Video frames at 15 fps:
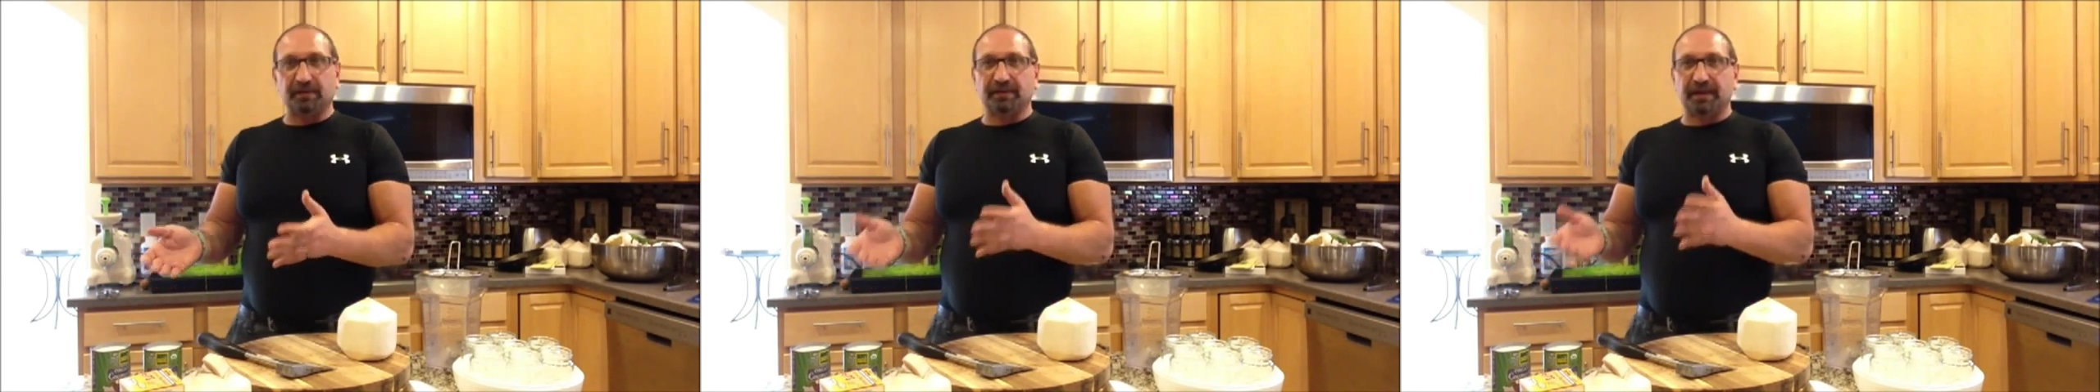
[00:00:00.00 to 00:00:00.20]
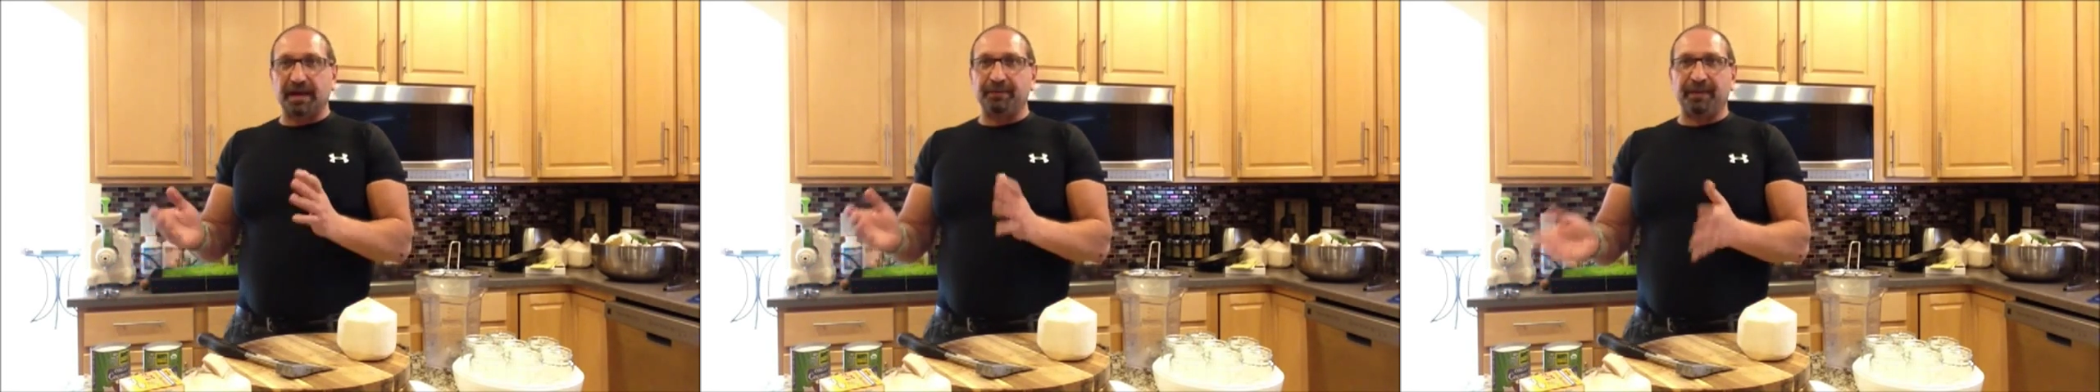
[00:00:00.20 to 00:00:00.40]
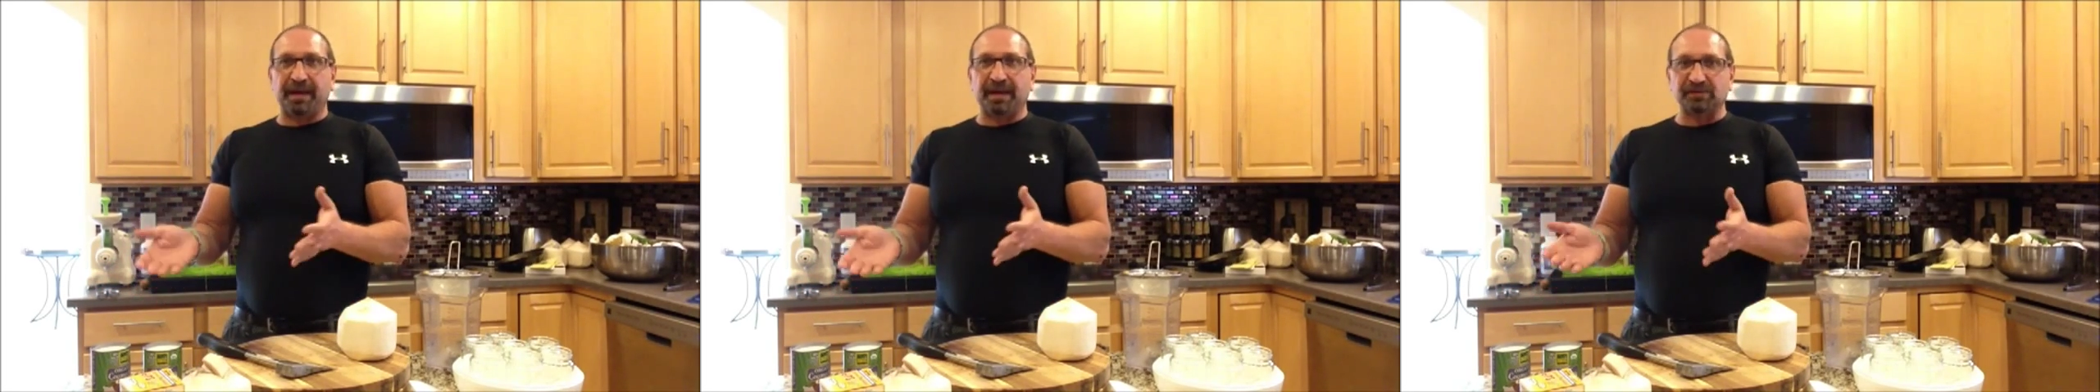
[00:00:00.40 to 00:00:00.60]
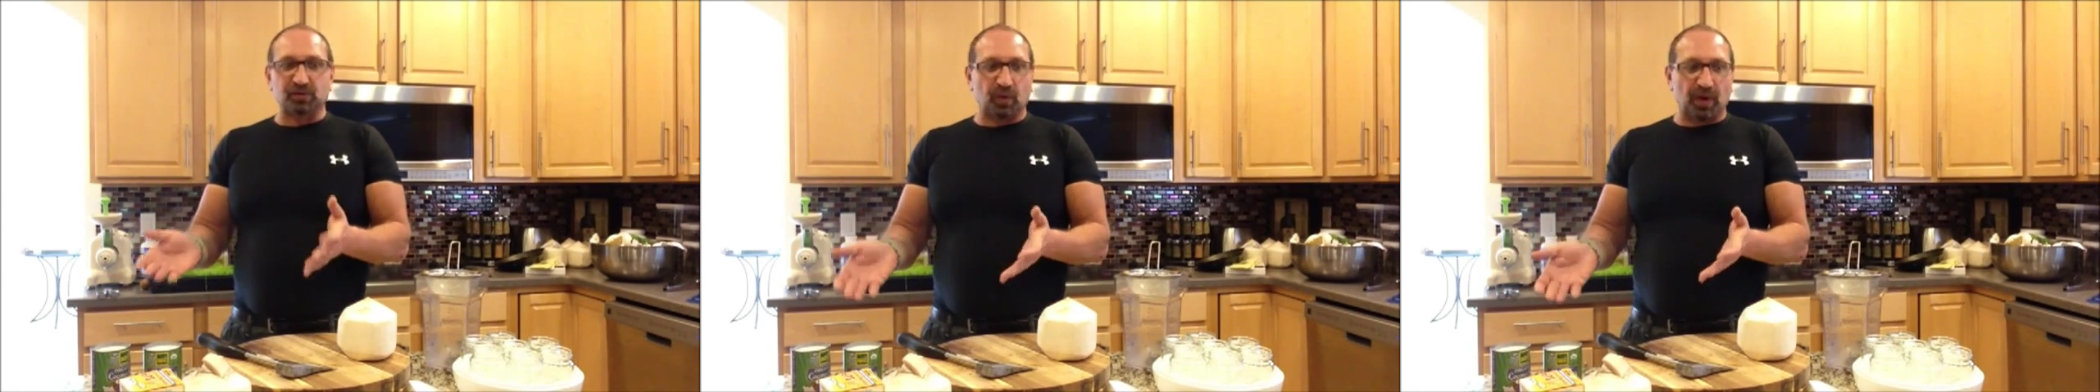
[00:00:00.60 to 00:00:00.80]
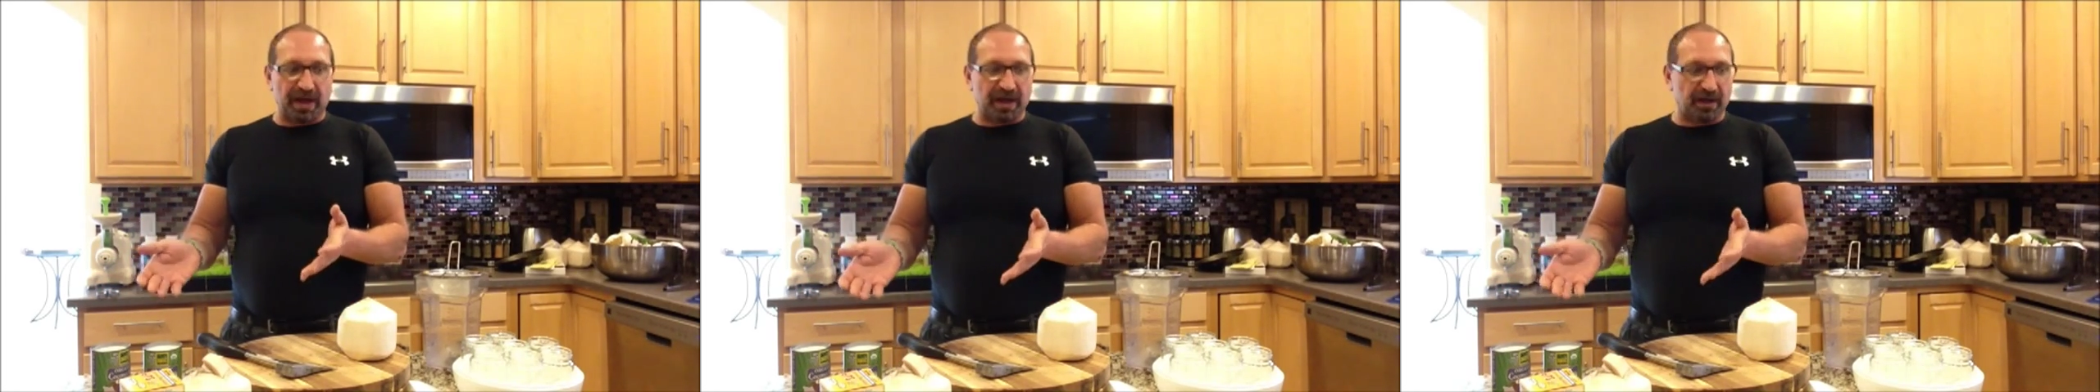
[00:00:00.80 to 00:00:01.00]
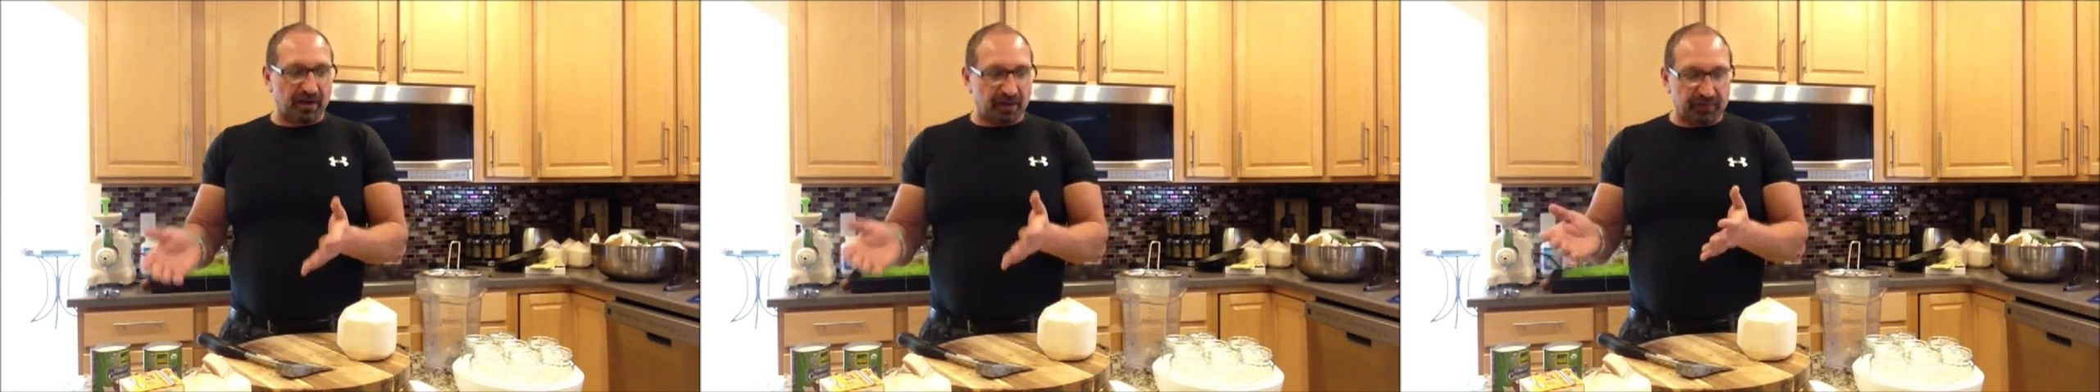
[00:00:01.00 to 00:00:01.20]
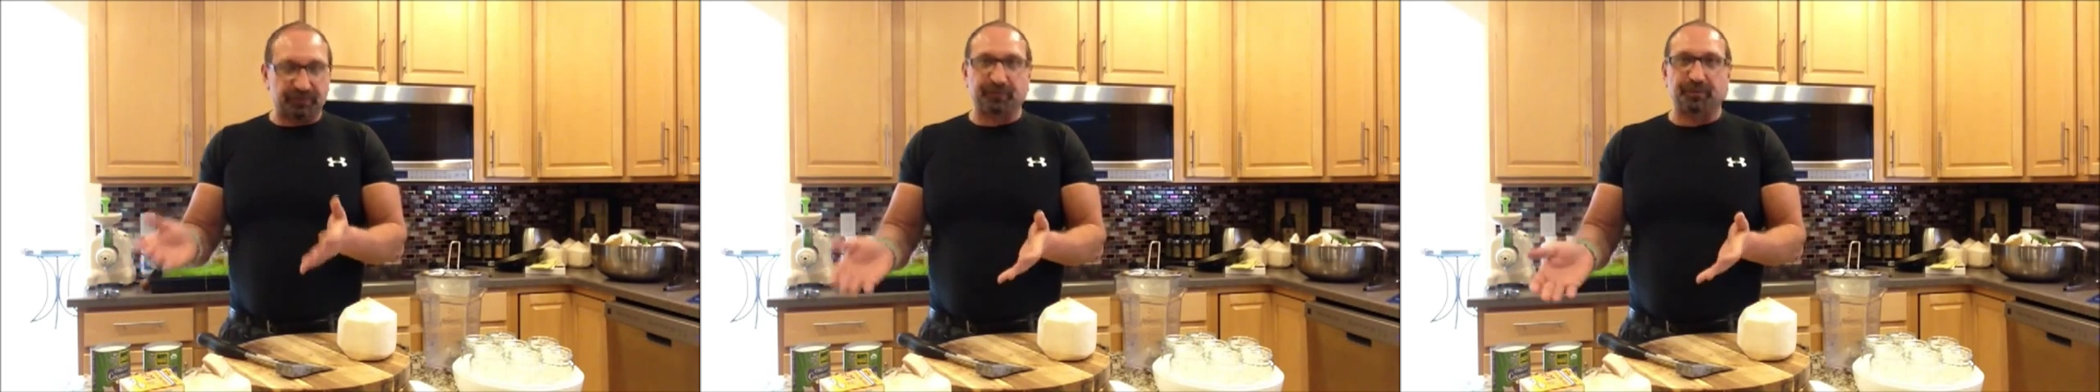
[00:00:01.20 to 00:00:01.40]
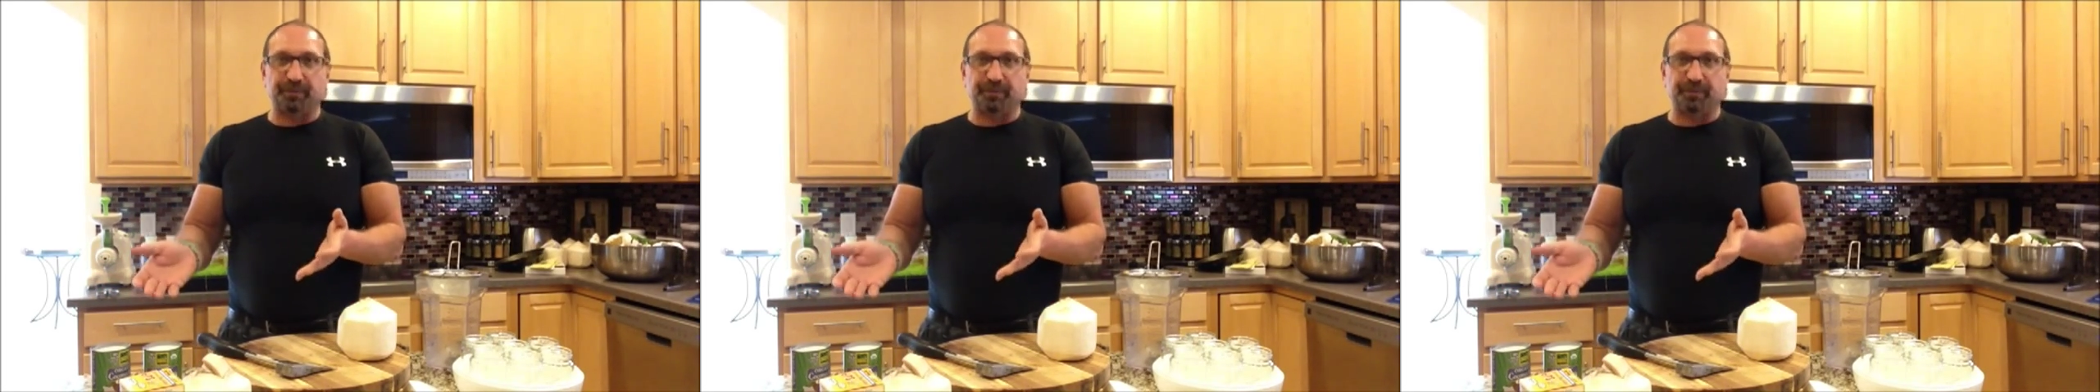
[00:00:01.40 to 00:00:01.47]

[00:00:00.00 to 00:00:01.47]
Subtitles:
layman's way of